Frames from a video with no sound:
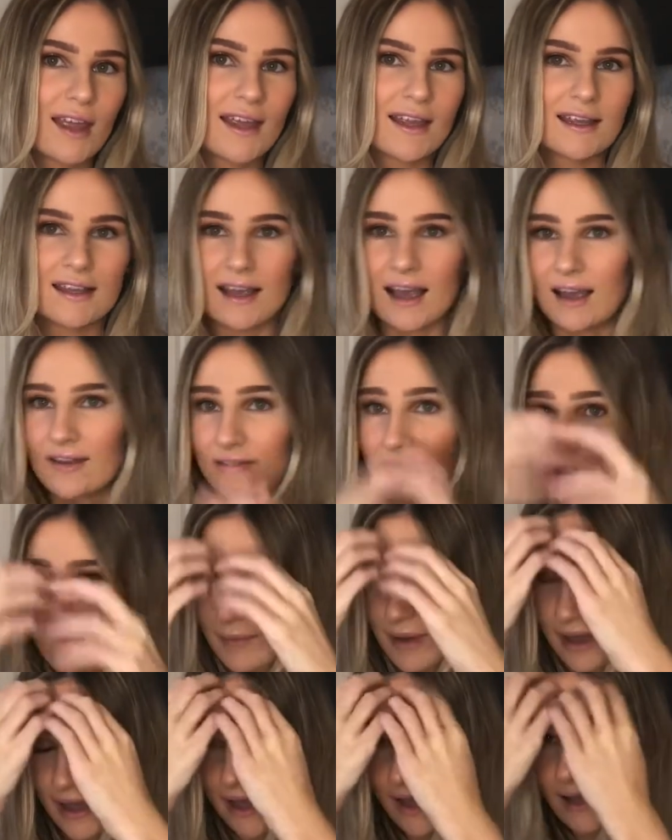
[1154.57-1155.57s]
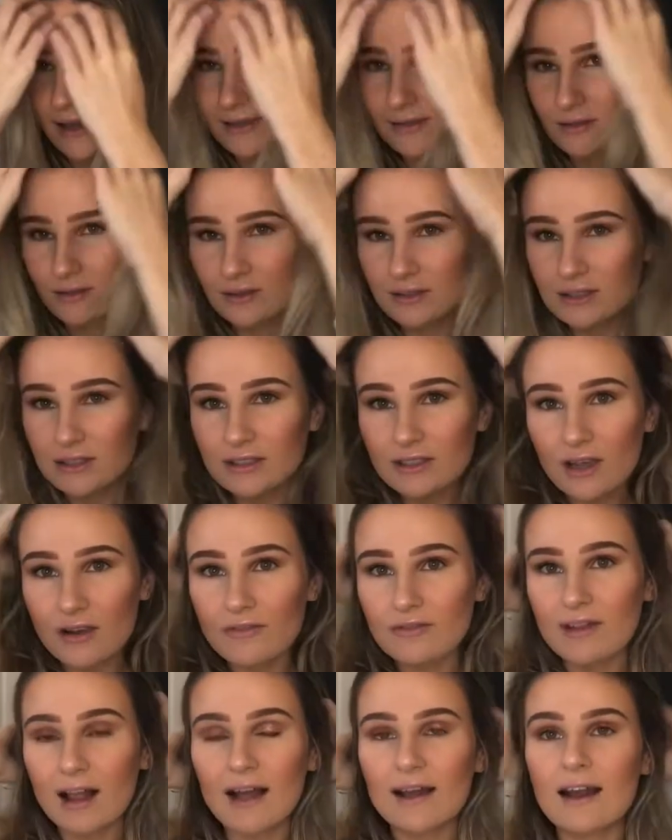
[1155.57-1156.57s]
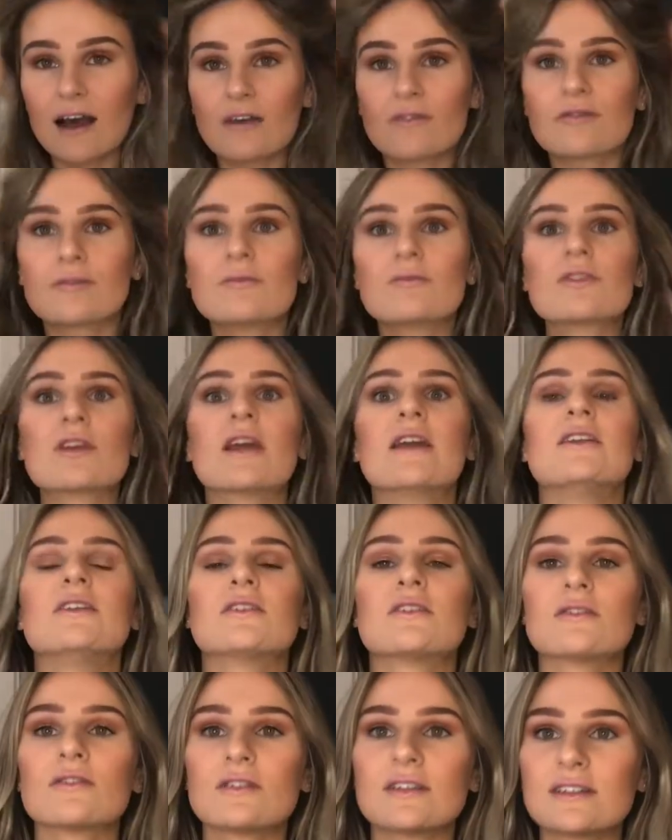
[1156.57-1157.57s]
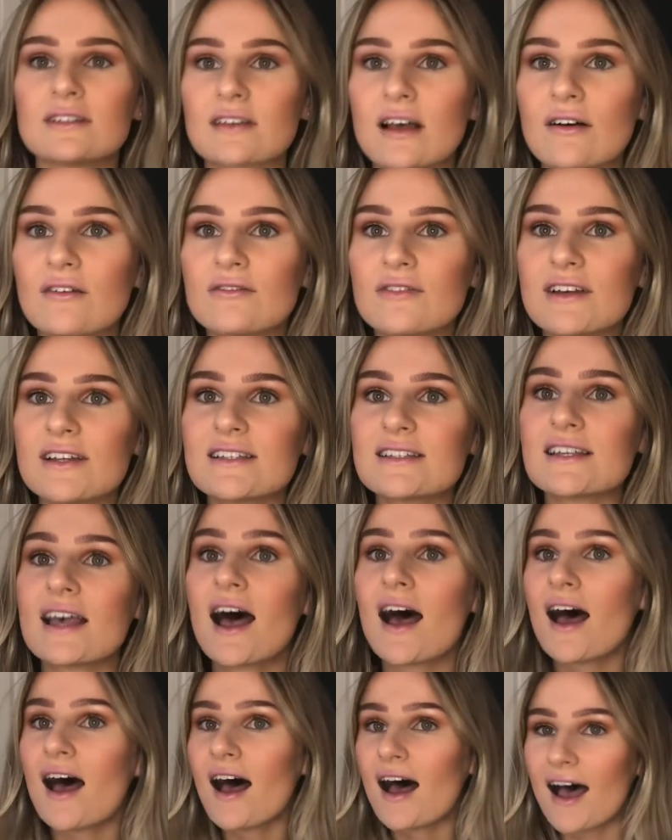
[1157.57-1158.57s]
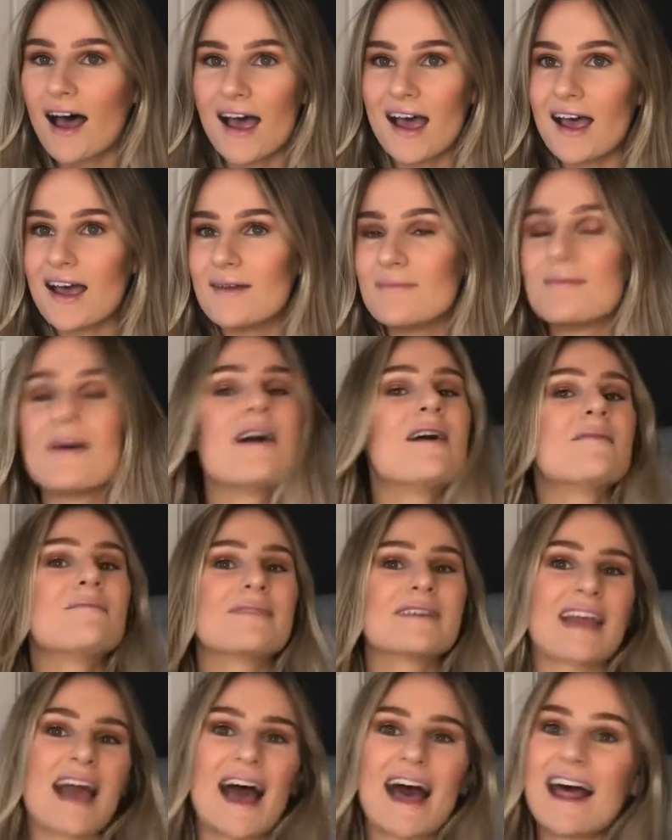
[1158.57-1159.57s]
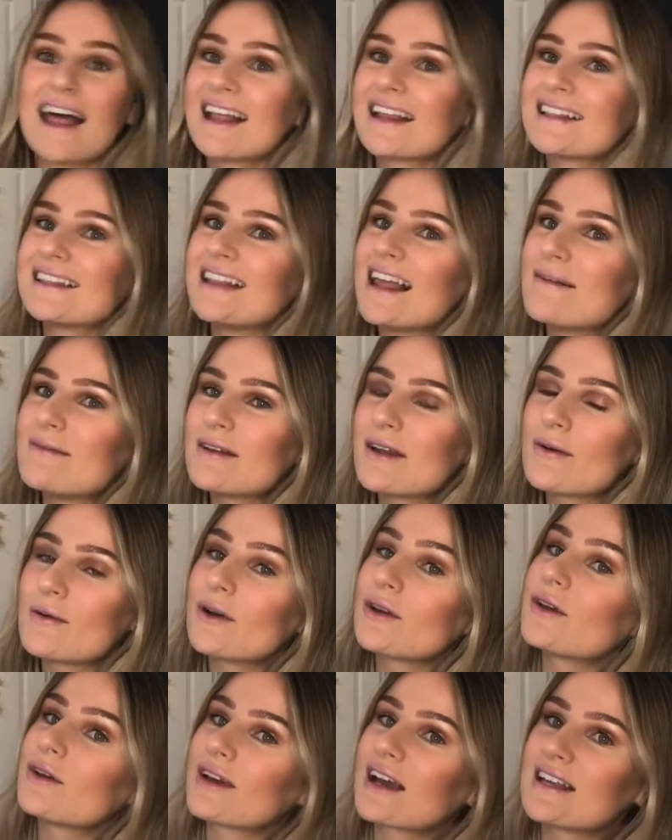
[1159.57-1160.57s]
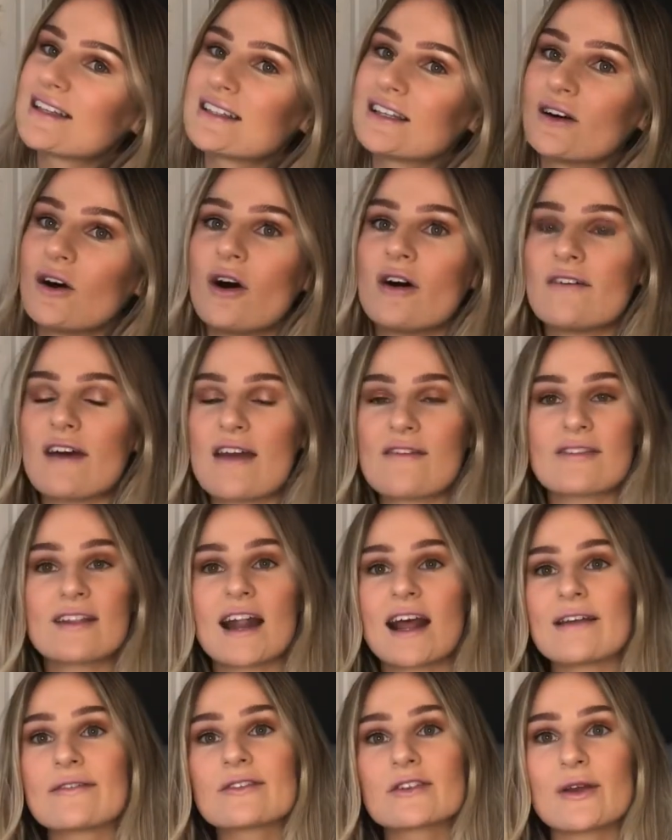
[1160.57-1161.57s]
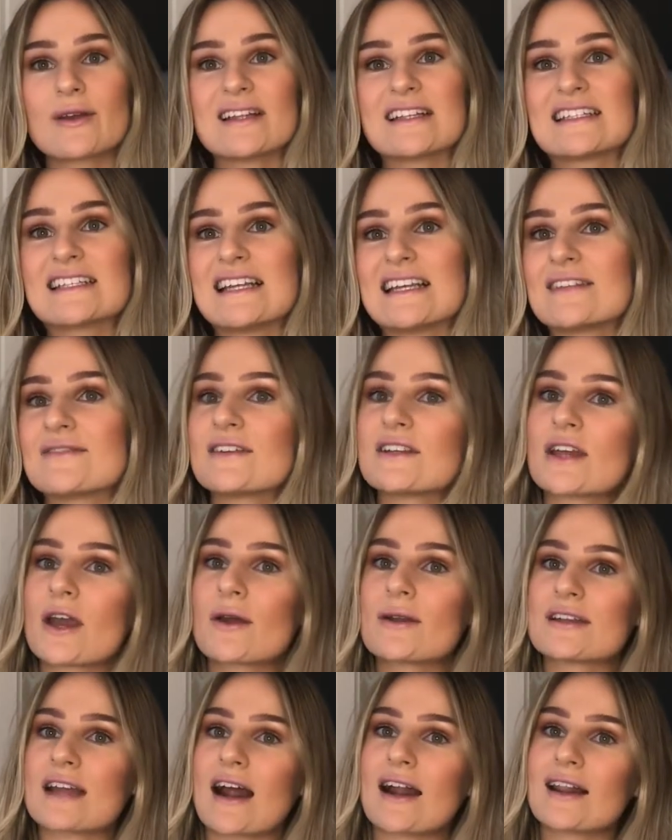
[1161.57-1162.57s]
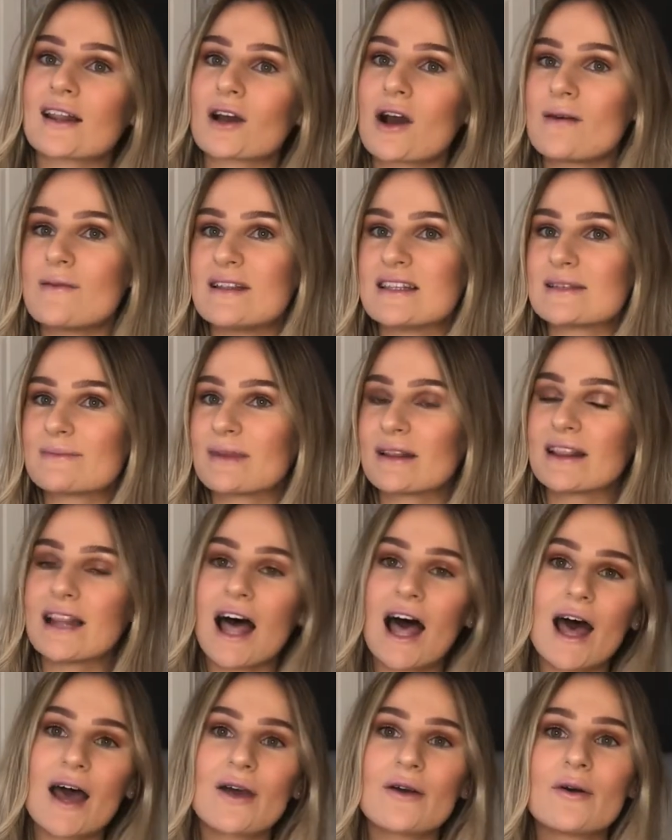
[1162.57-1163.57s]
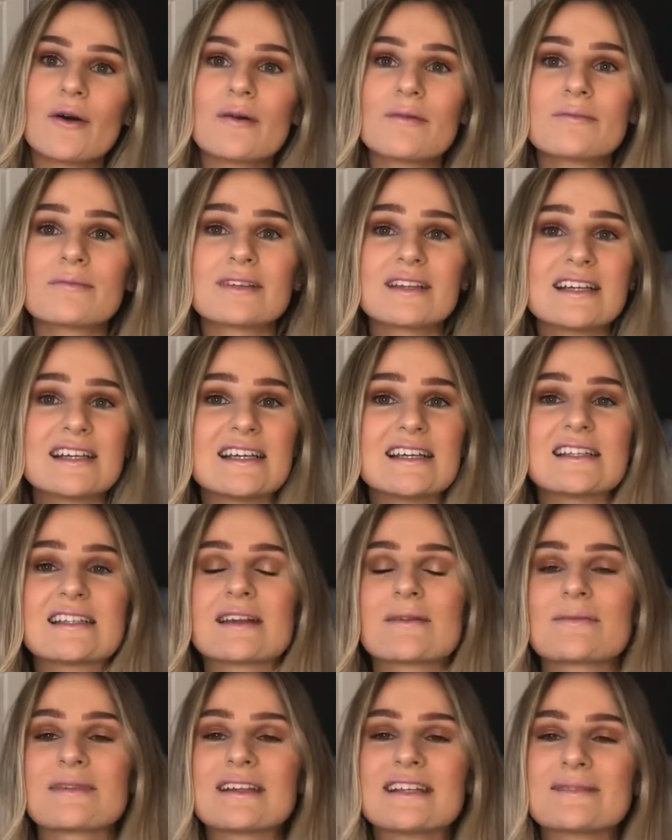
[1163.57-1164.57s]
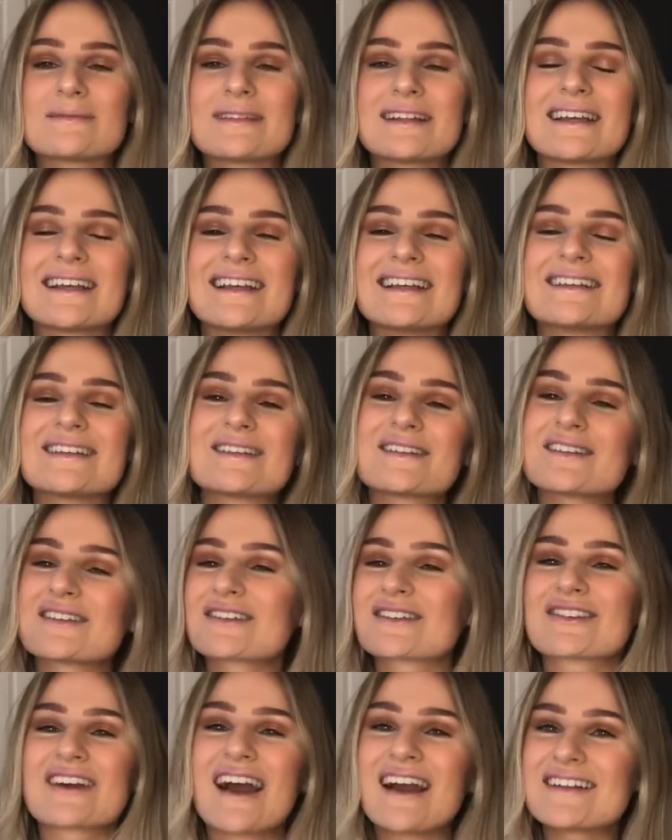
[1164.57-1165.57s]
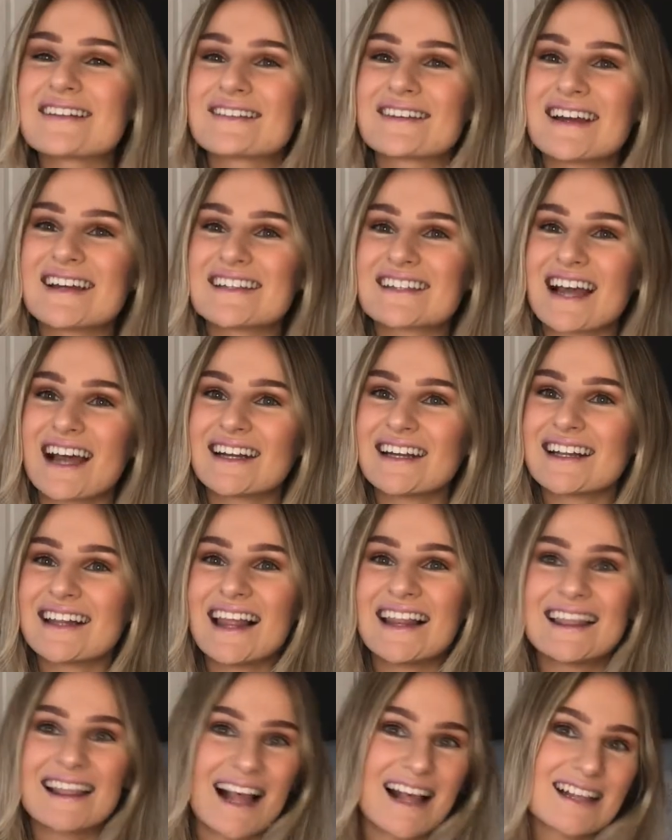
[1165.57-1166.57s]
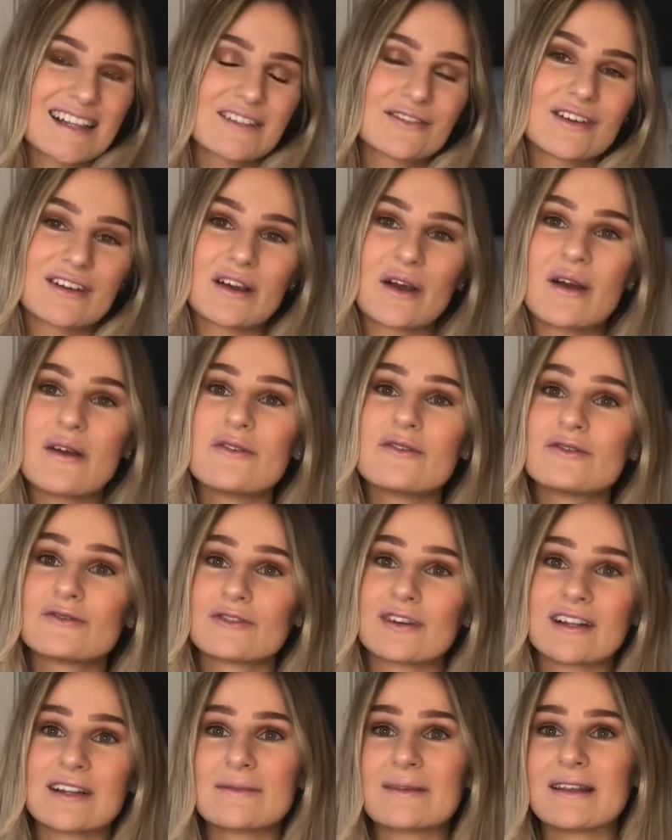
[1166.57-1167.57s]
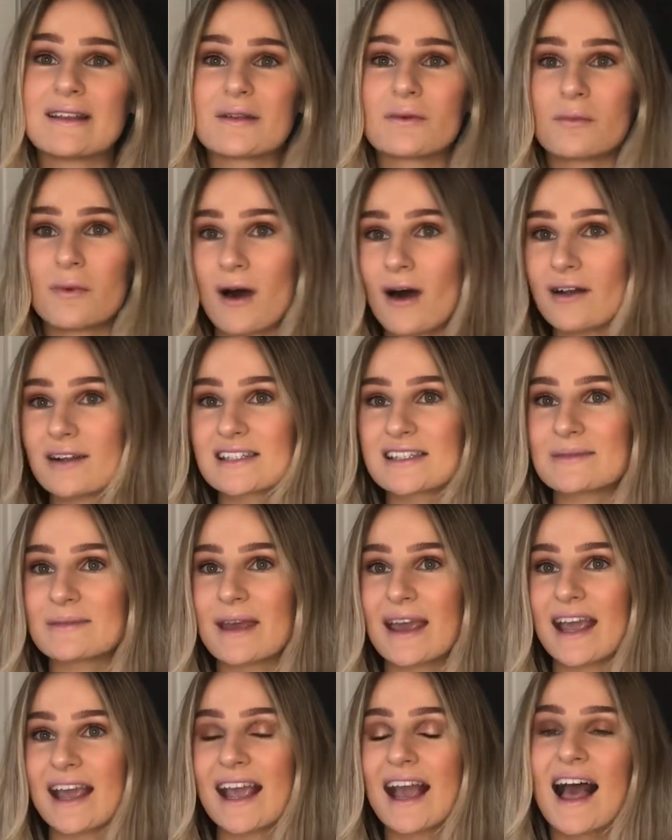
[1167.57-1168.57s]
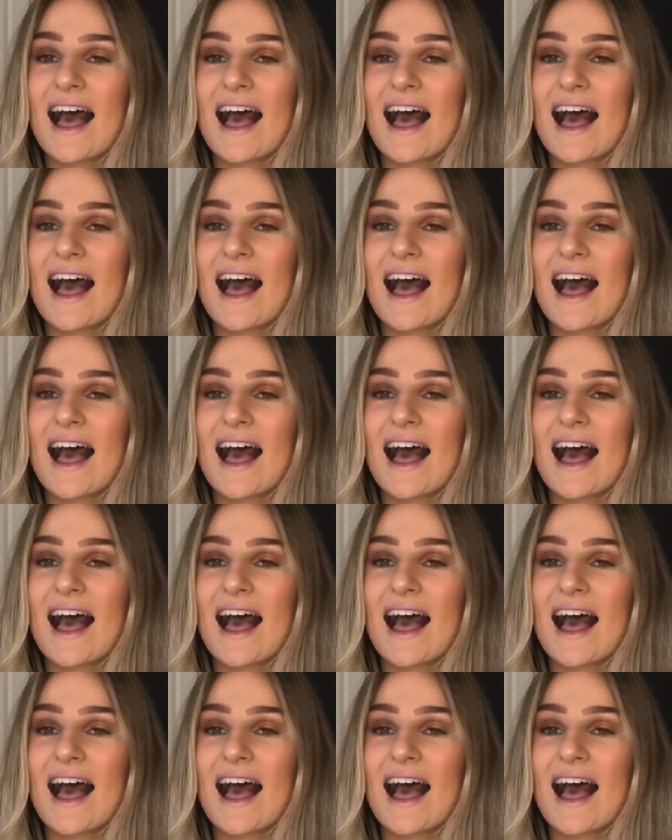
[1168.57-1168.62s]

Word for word: yeah I feel like my hair has gone so flat now from changing all these outfits um but yeah let me know what you guys thought of everything I've shown in today's video down in the comments below please please please subscribe to my channel and like this video it would really mean the world to me